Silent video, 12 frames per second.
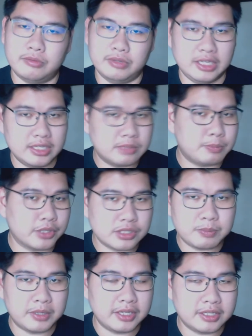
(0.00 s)

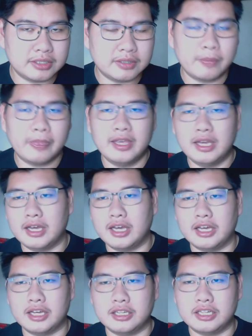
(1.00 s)
esports player.
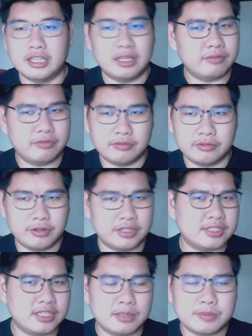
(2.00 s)
They give
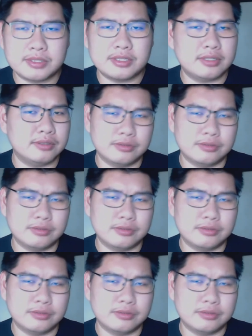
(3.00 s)
great tips.